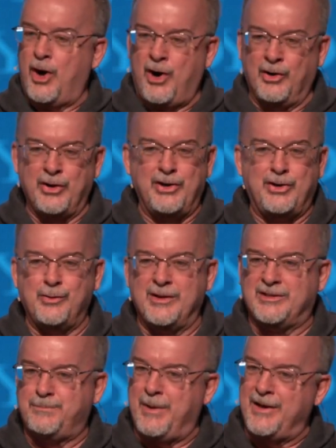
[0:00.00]
all you do
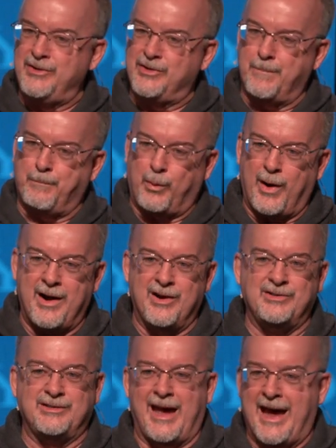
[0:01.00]
is spend your
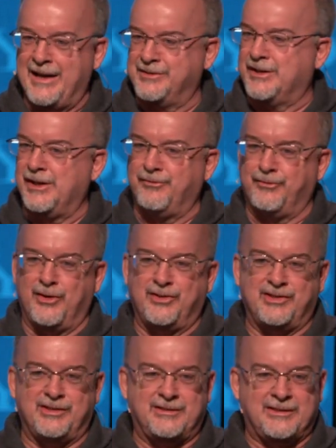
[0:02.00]
prayers asking for
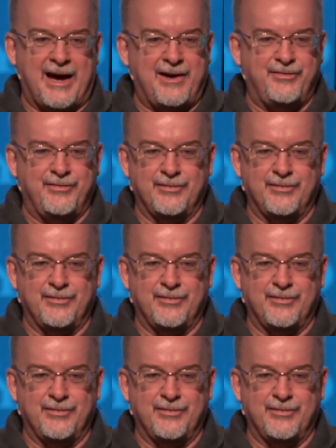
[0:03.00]
stuff